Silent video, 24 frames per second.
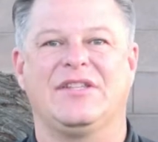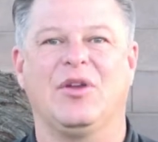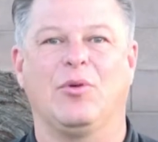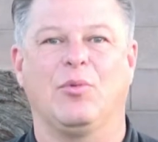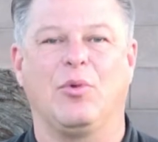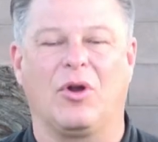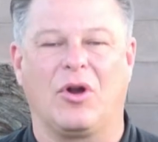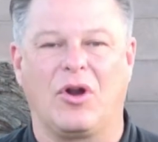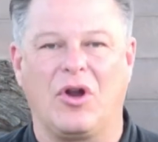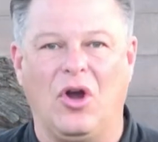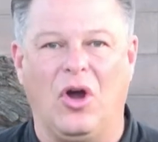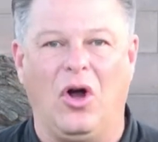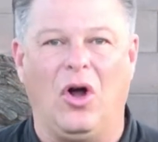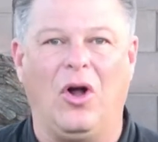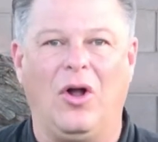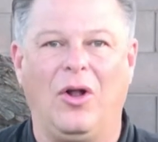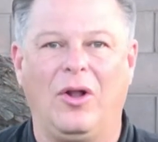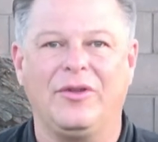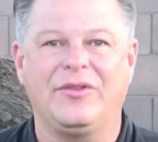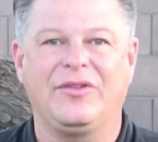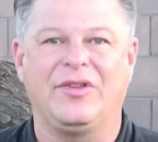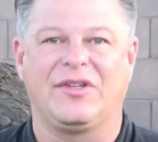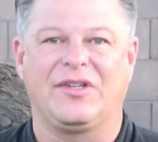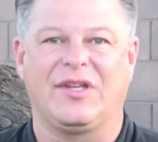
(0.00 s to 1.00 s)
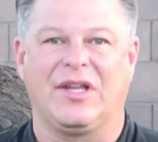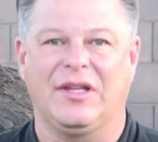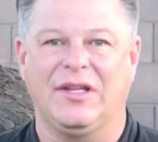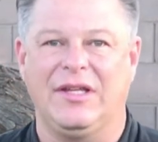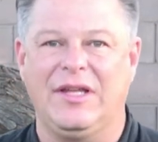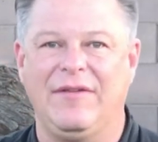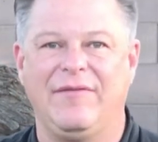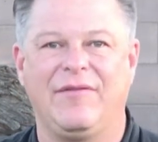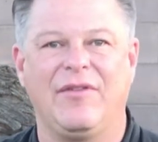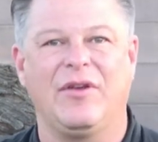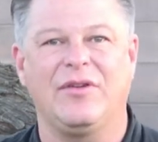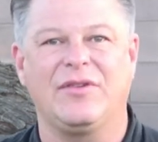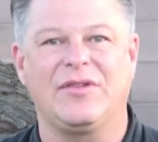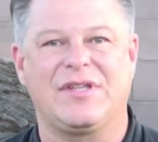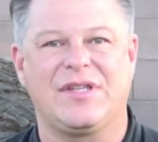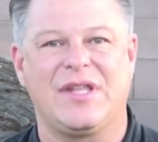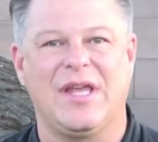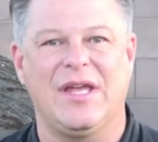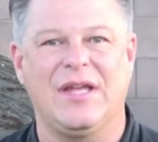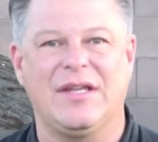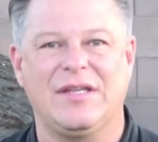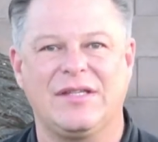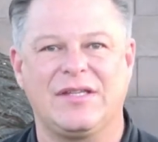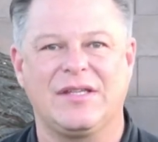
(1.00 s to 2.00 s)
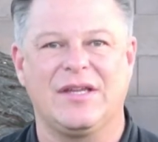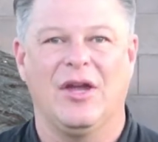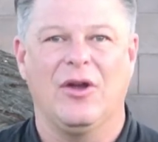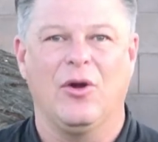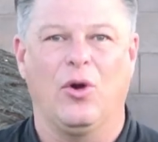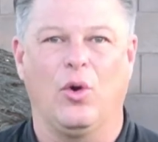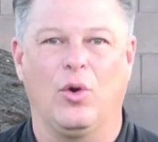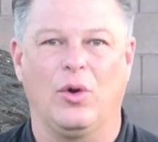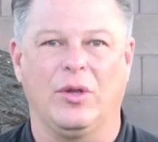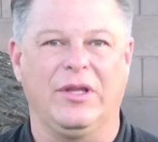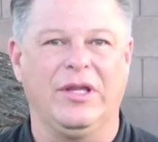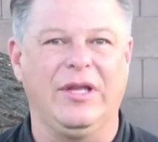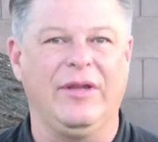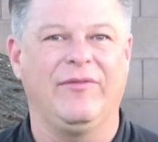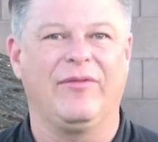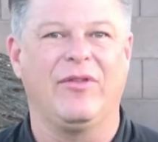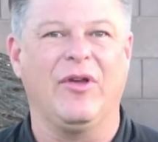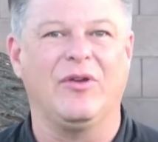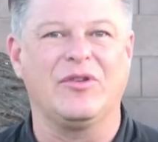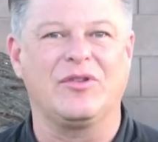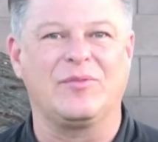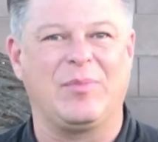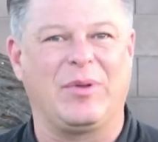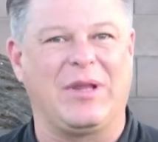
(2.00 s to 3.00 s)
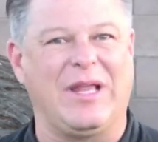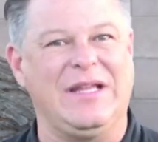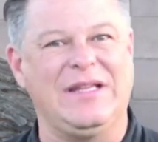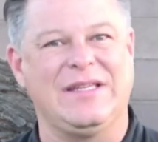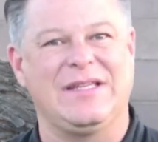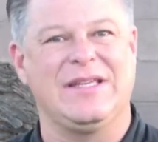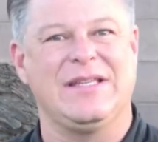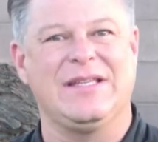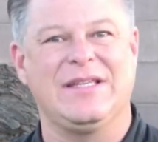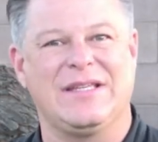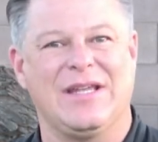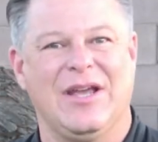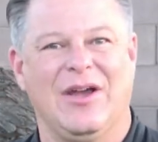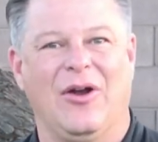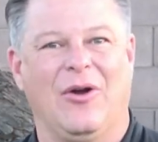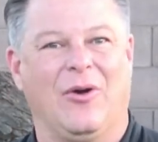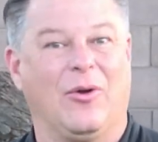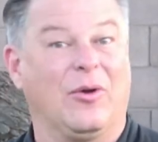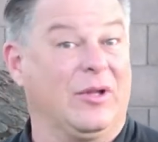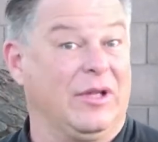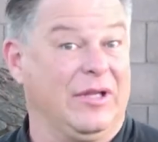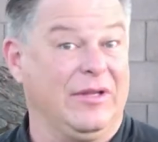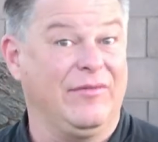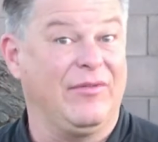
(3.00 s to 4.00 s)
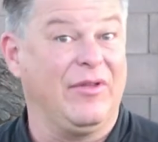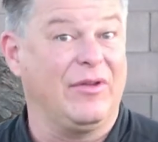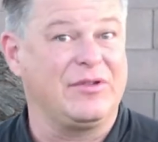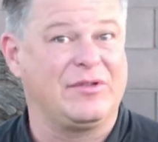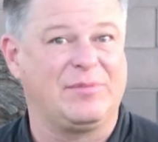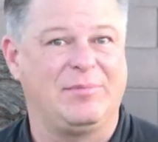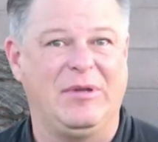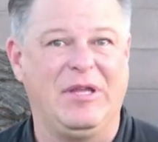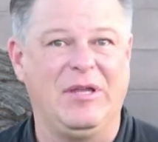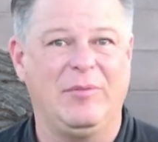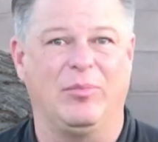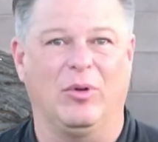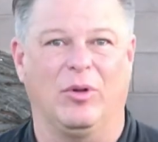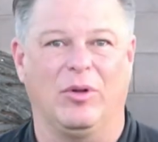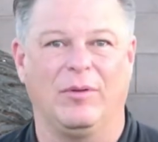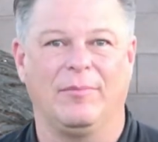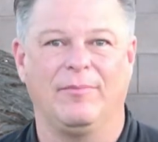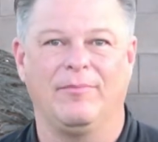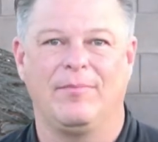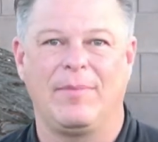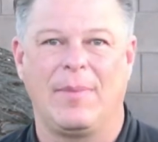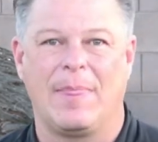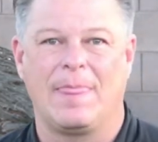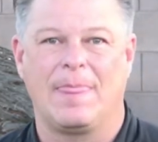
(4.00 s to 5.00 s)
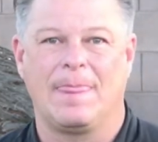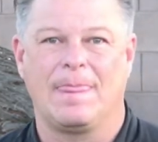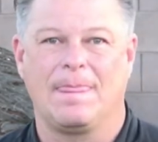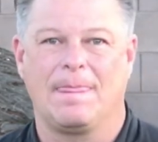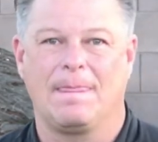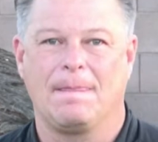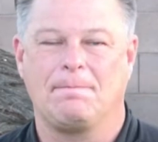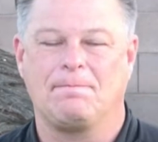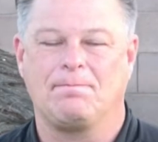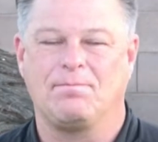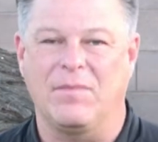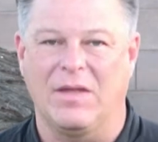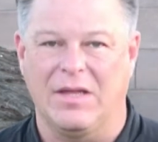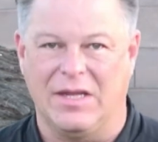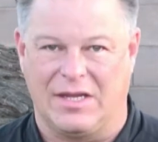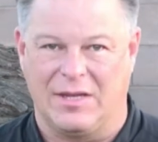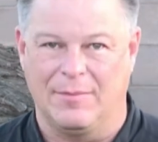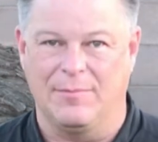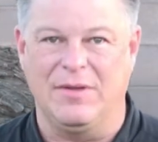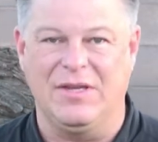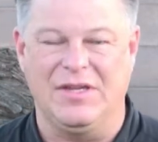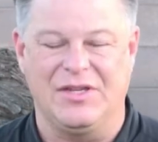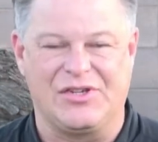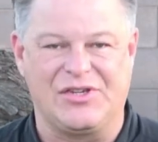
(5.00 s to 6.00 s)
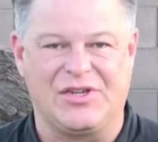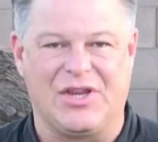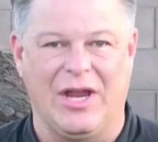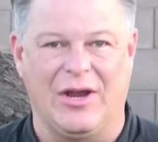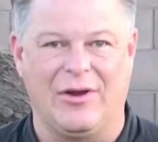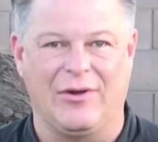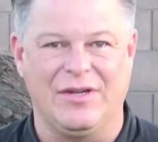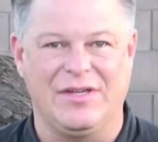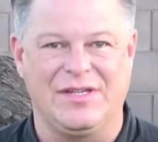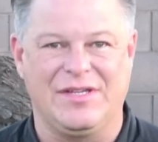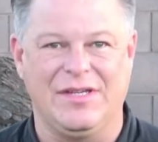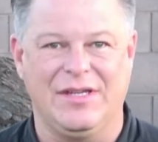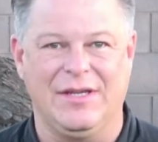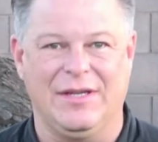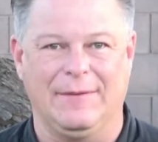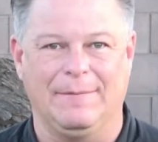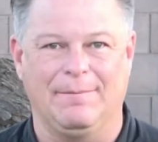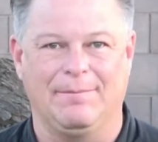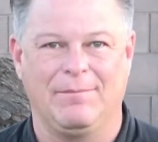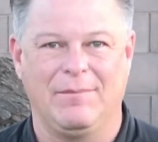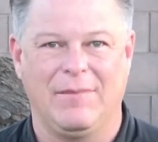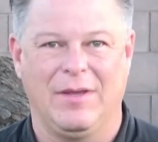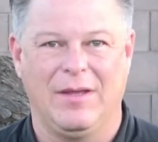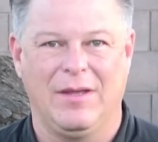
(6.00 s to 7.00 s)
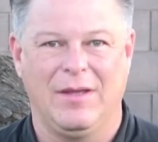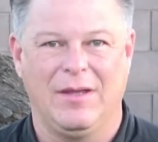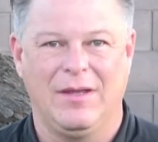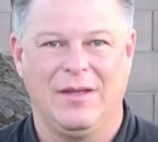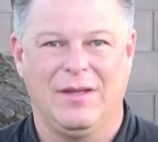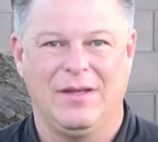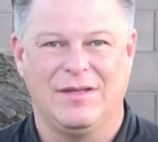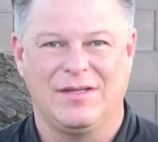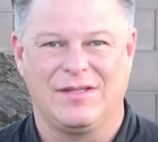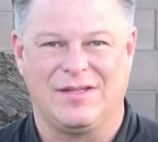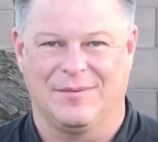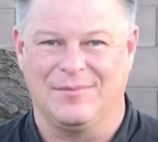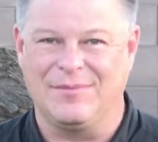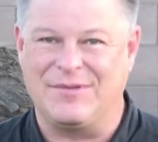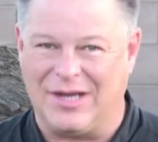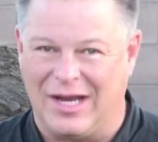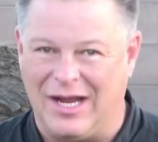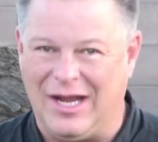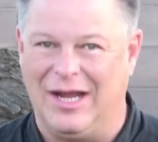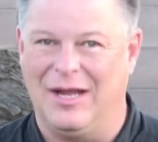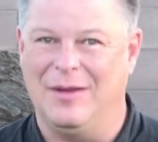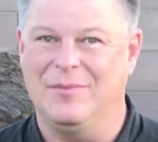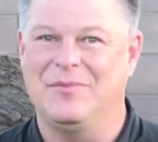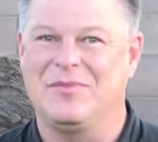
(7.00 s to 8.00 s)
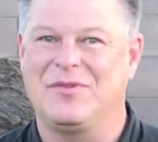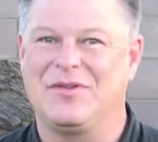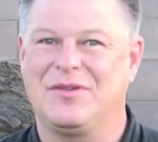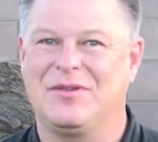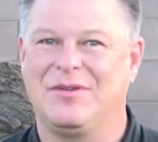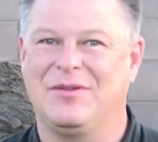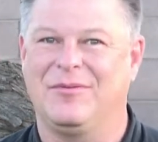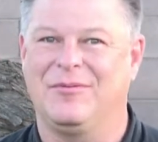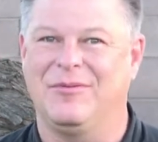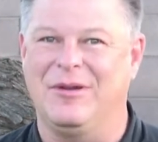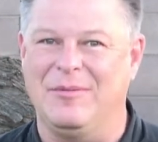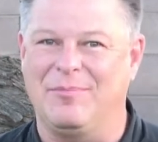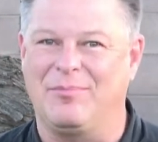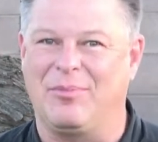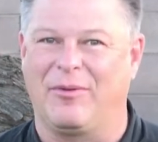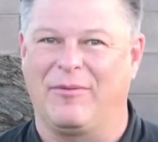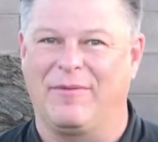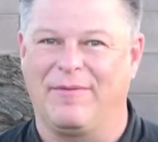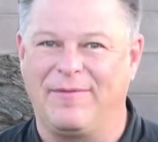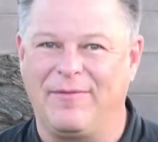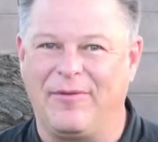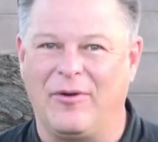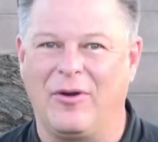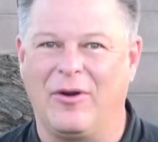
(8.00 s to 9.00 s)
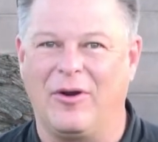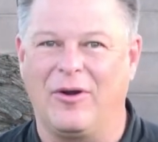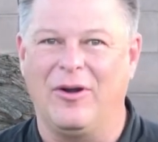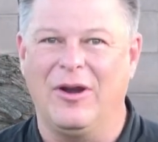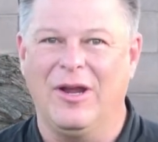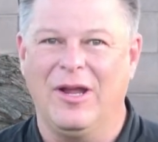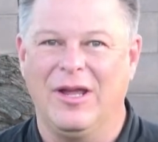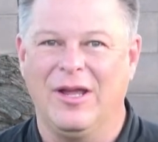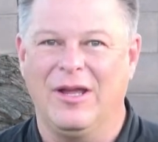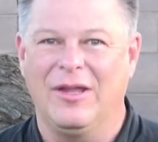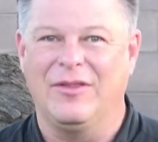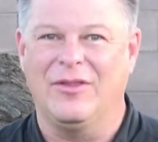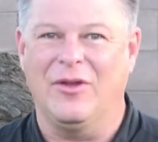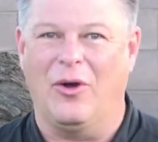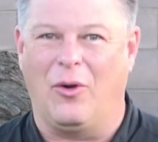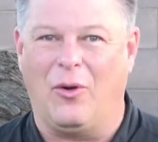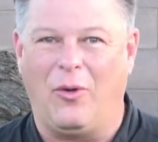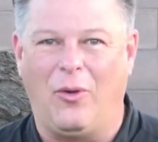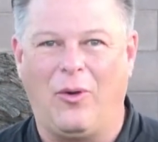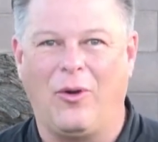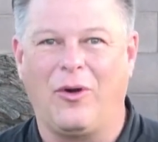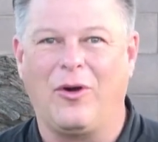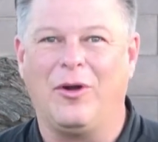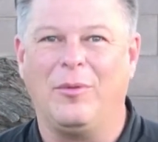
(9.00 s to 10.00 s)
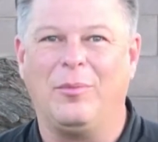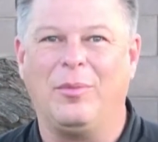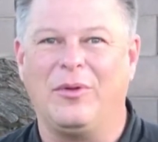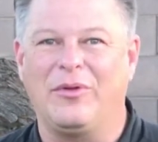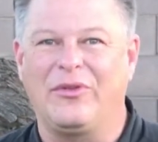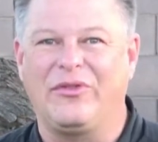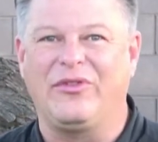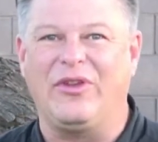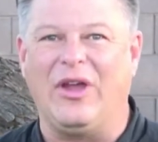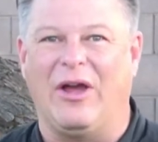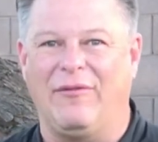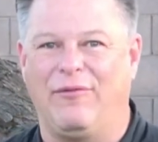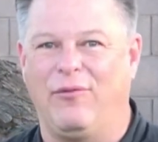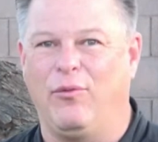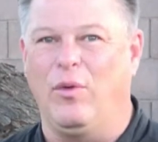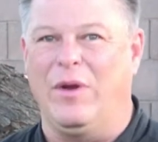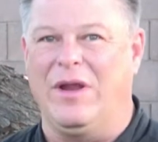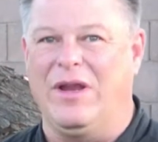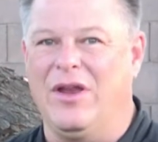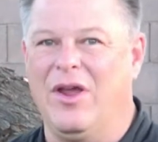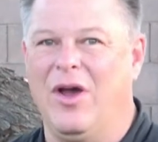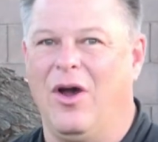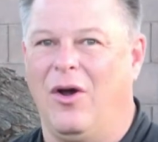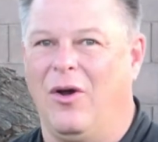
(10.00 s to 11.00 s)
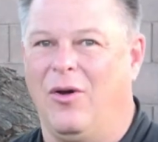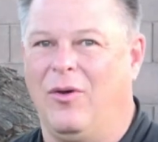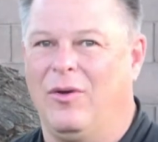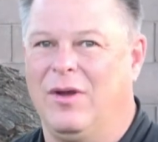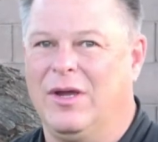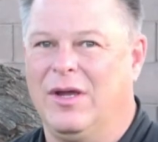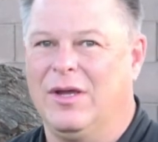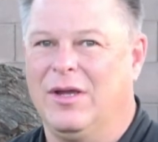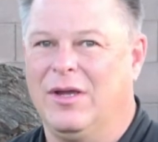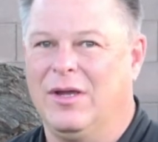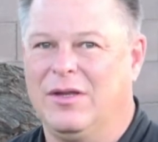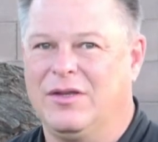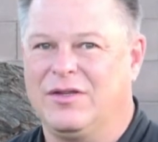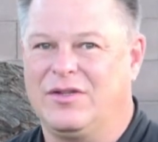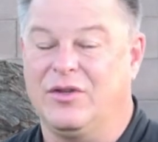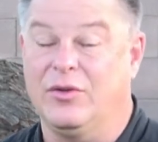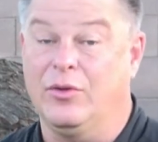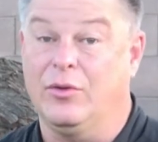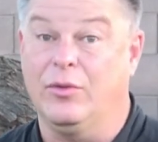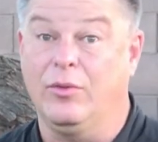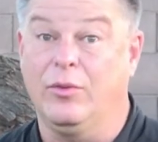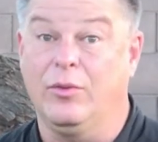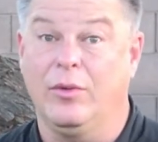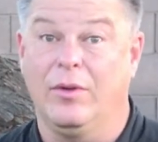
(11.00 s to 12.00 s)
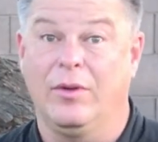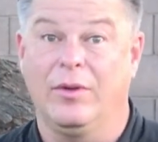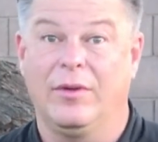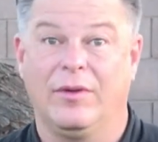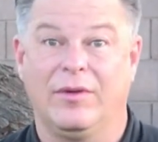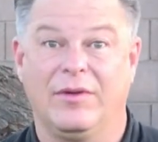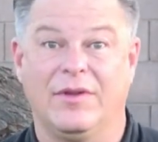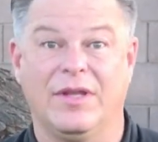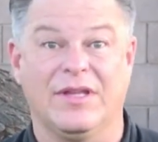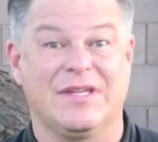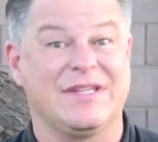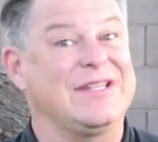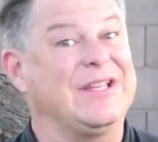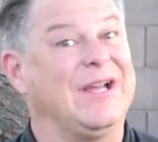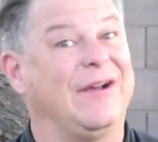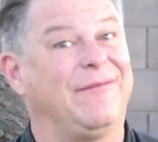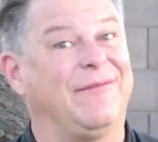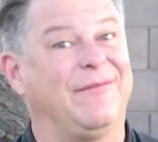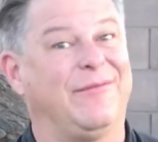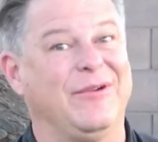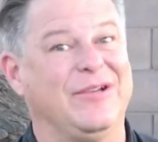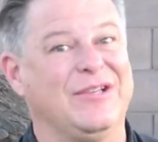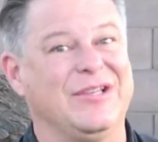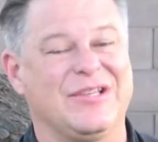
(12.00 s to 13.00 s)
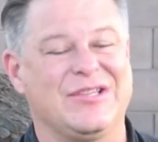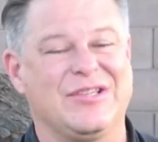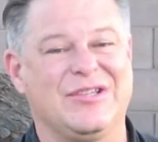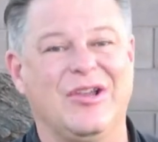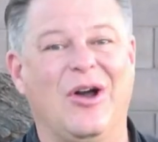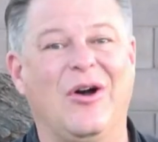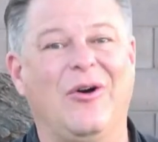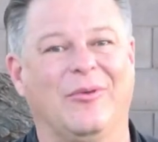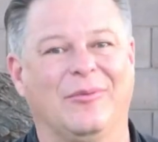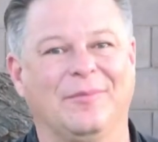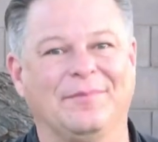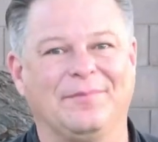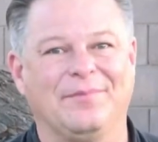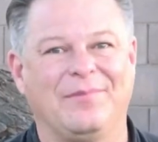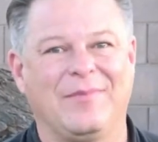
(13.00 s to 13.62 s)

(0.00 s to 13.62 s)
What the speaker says: that we're called to leave those things or leave those places or leave those people, it can be a scary scene. Sometimes we prefer the horrible stuff we know to the stuff we just don't.